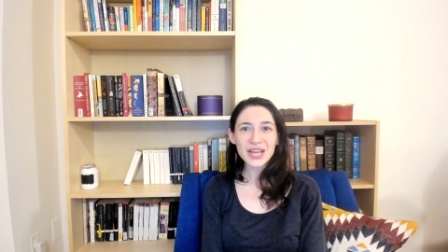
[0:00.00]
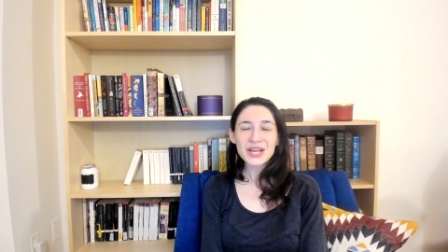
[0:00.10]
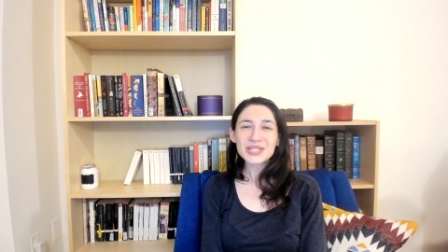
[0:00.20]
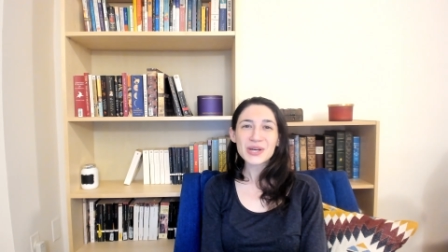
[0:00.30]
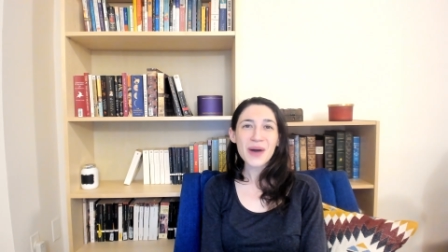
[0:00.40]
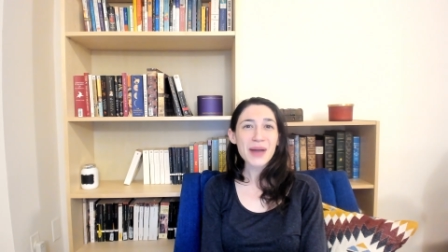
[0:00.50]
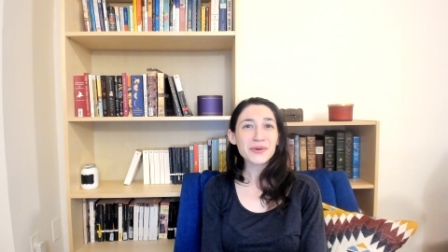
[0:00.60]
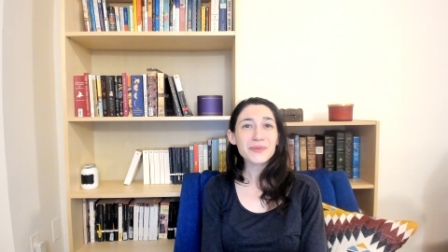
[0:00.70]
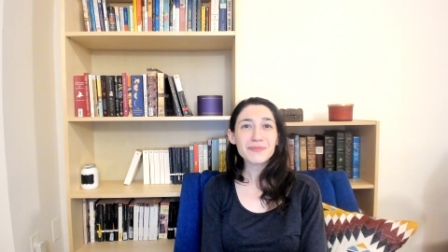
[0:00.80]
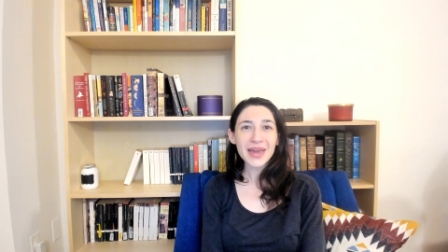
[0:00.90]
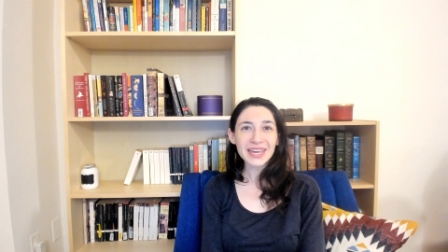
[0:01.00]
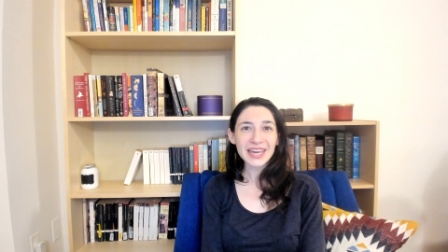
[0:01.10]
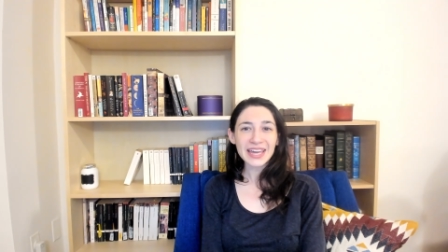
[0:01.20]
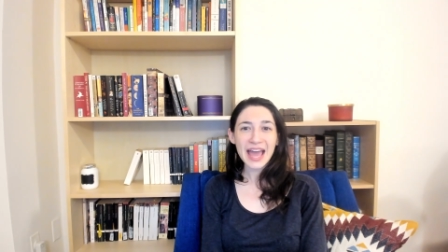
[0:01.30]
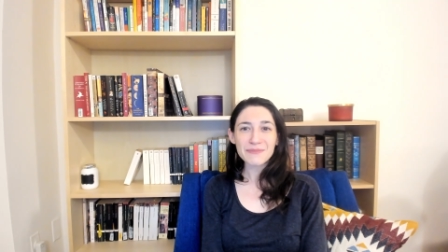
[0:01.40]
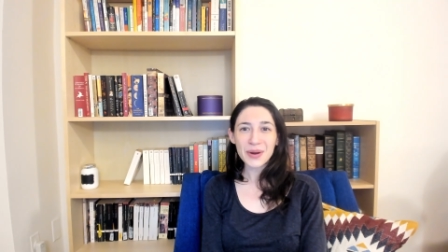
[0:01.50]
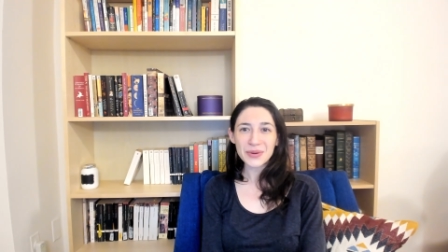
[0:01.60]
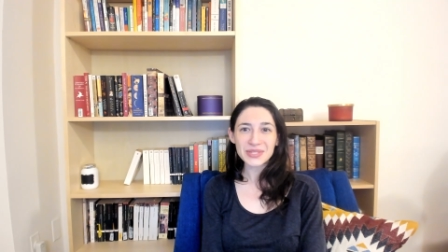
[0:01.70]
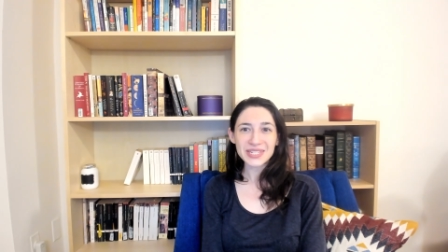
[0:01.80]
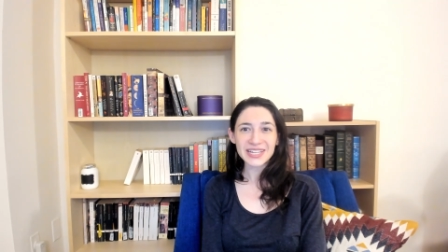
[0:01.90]
So I will be making and
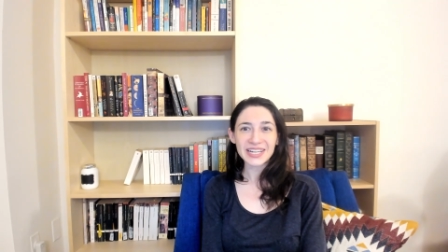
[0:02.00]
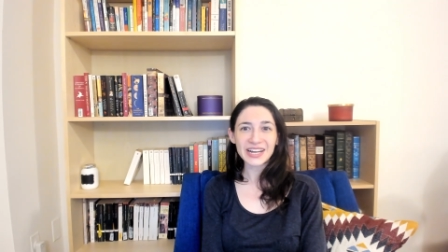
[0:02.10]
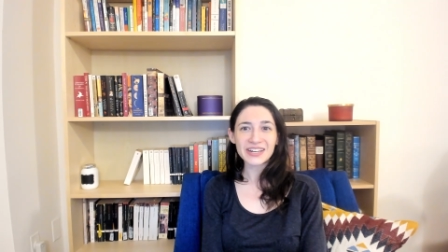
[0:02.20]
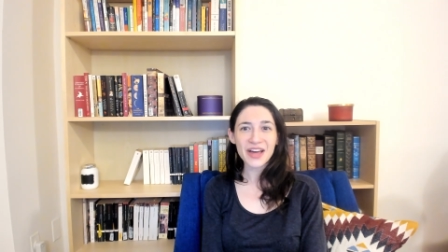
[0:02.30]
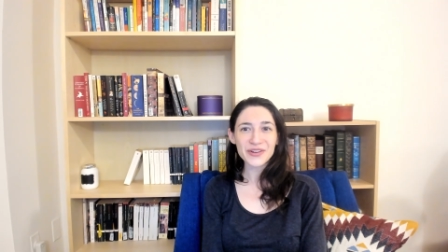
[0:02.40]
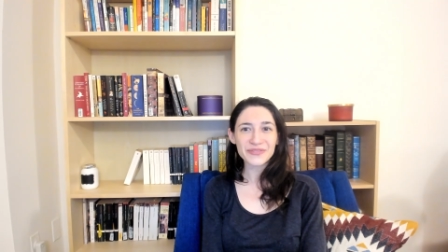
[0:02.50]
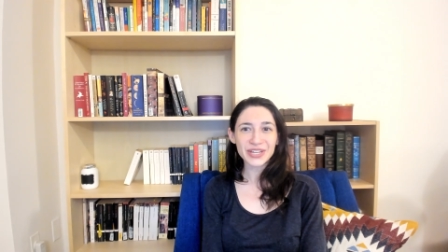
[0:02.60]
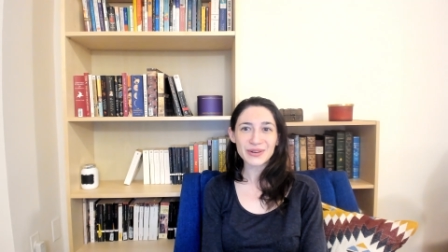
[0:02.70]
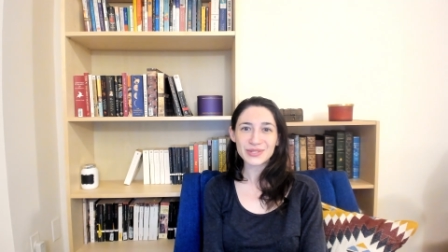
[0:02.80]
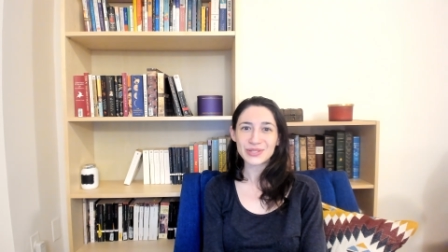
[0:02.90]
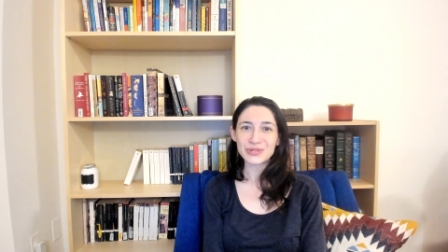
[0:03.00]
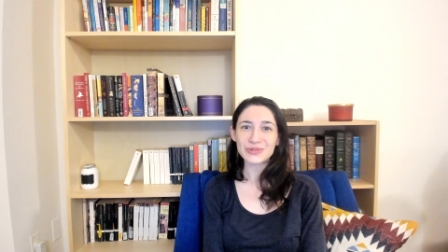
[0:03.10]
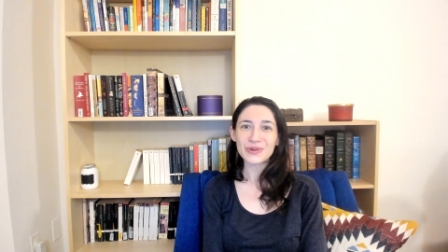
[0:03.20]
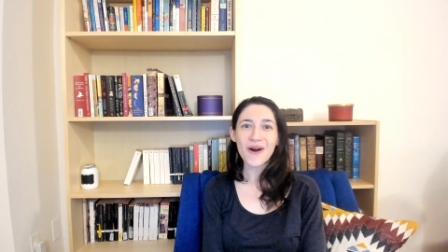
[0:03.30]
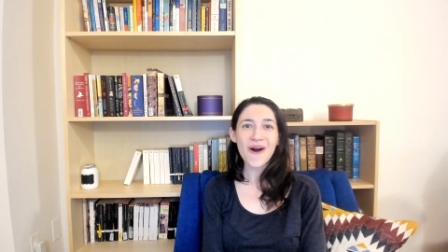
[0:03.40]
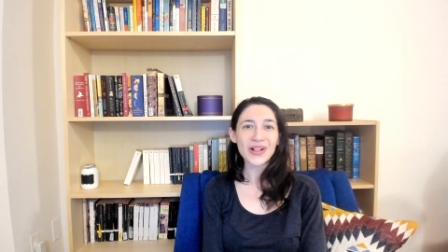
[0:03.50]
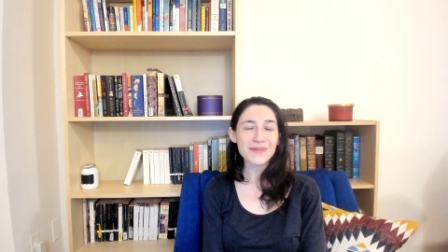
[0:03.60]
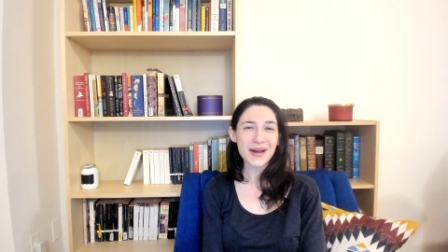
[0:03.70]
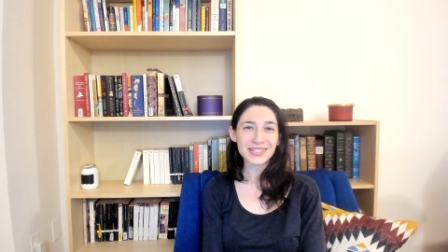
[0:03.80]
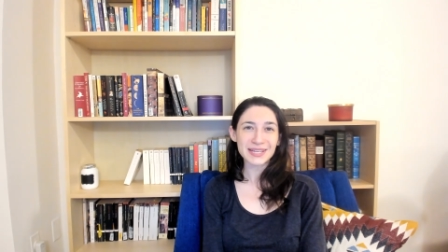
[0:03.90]
posting another video soon all
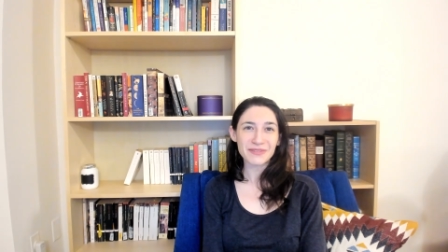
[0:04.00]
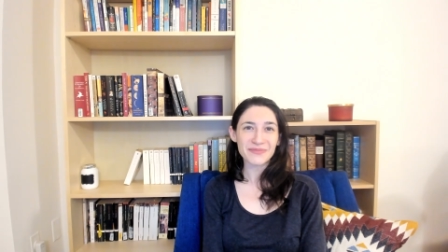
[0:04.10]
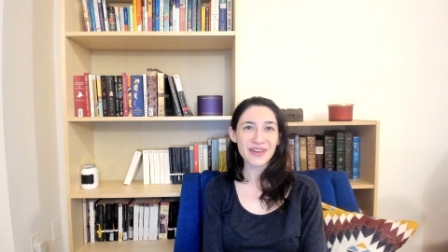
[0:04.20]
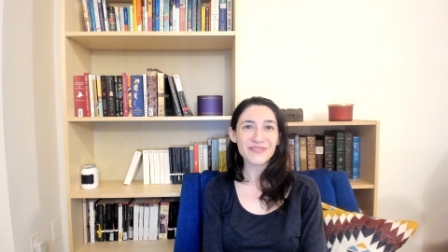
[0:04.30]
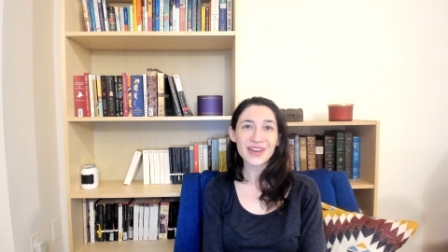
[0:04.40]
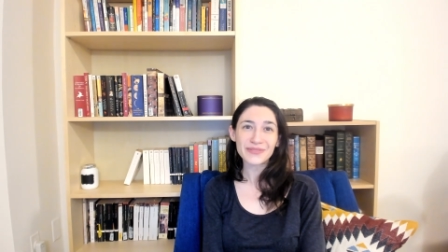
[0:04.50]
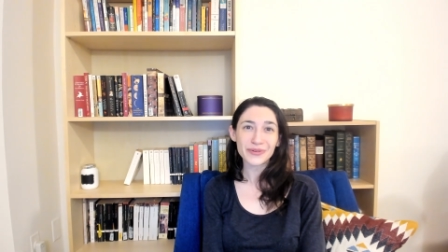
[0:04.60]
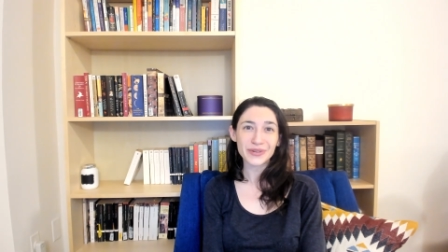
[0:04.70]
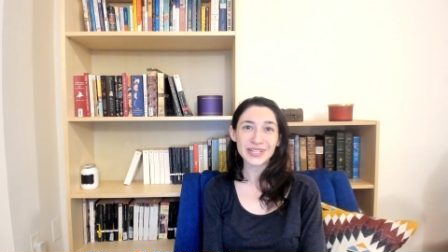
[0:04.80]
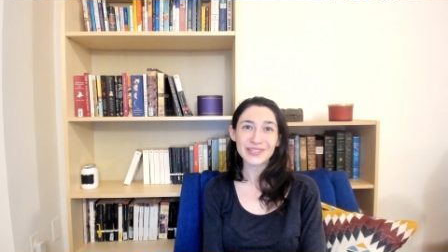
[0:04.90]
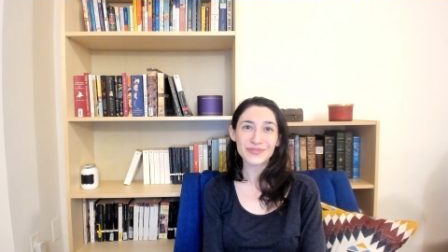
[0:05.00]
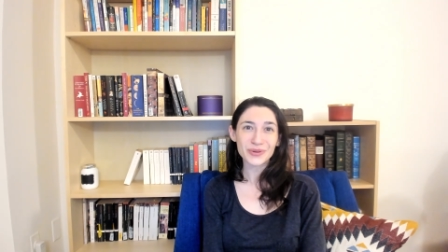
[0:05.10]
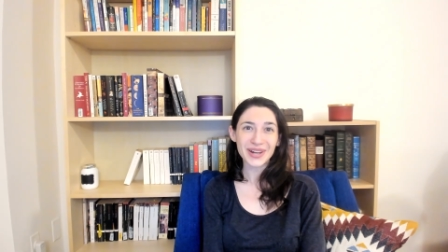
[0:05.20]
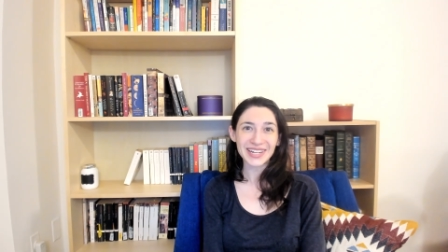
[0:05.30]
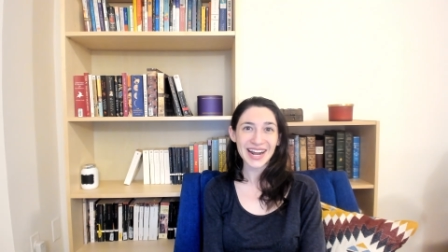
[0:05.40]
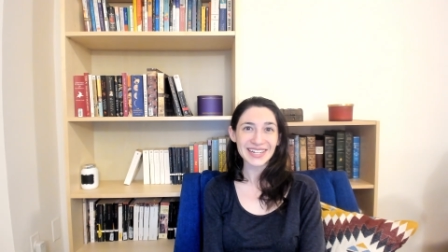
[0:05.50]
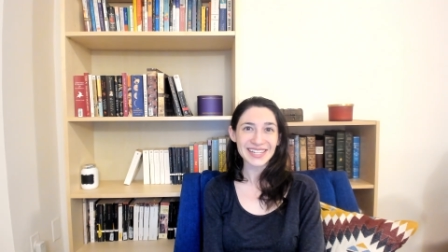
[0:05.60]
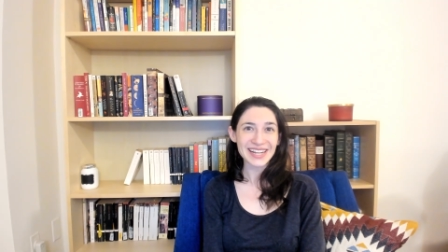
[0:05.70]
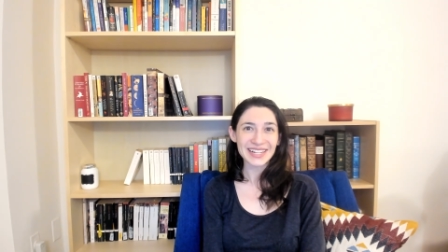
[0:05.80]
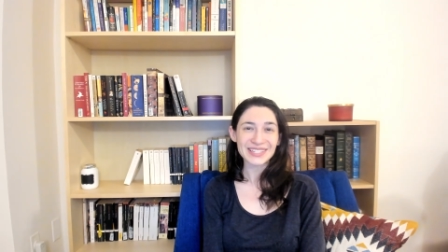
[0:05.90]
about some of my favorite reads of
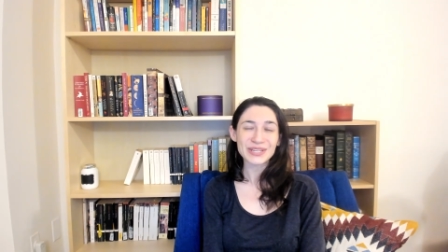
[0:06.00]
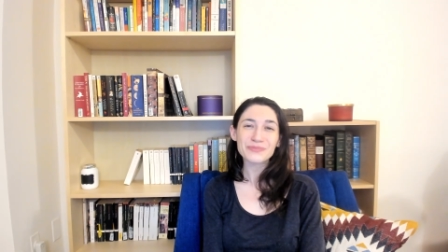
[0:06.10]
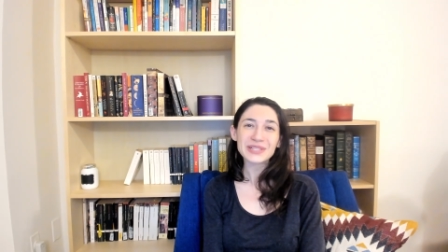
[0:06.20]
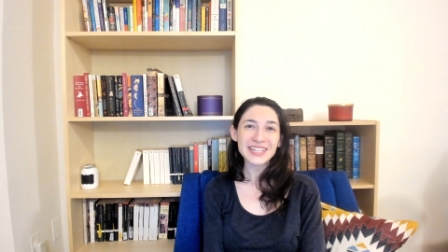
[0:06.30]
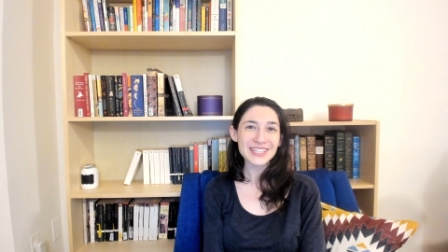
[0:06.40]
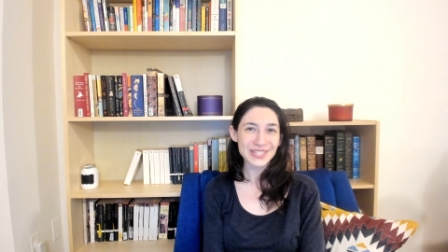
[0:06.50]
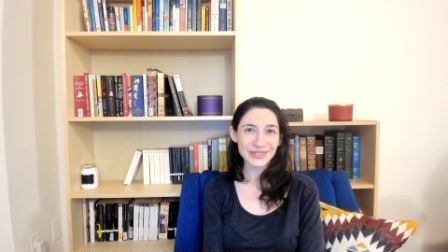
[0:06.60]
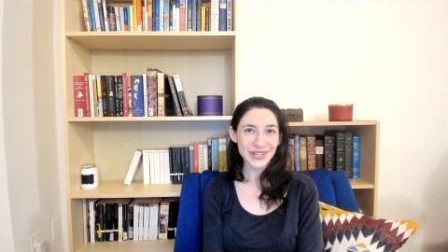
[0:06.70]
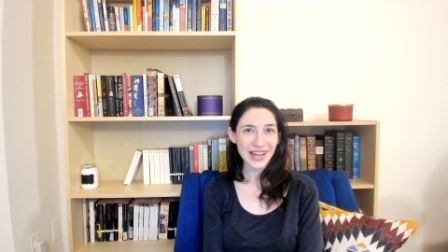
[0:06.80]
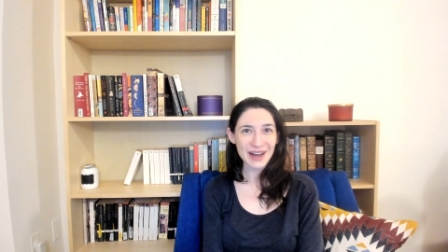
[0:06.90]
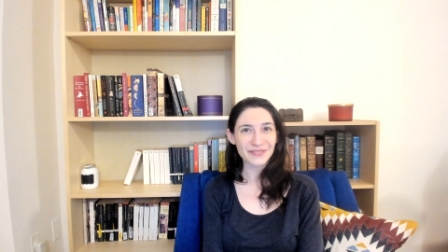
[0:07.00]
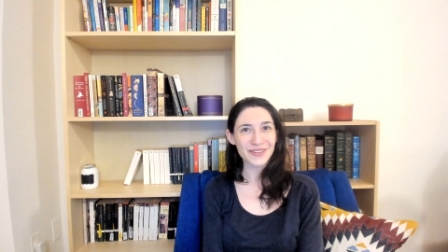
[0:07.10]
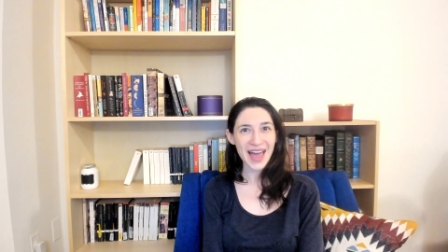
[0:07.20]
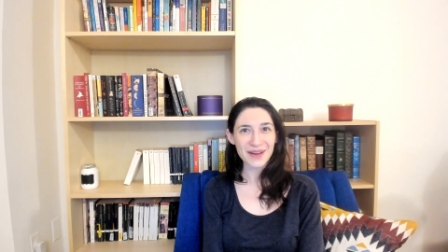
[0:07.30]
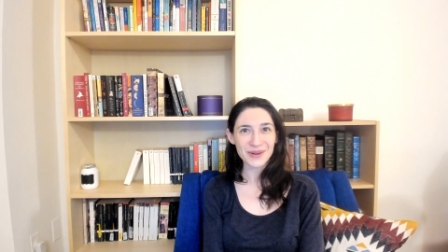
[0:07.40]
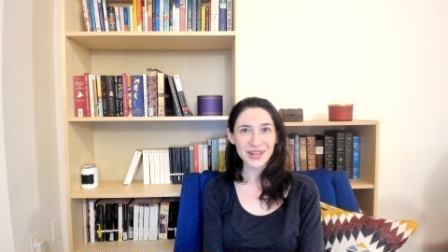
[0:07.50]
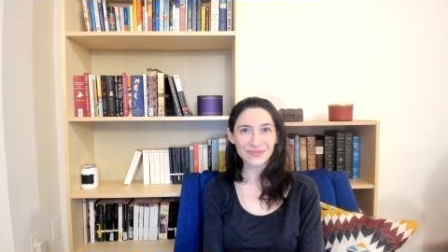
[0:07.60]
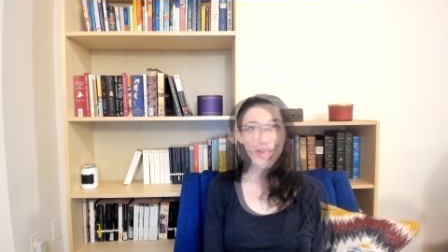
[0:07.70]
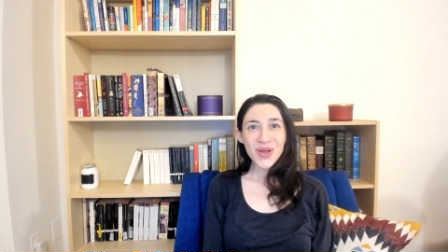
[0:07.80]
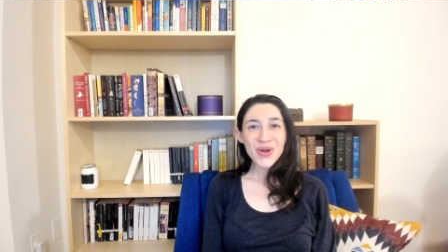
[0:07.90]
2019, so please do look out for that one.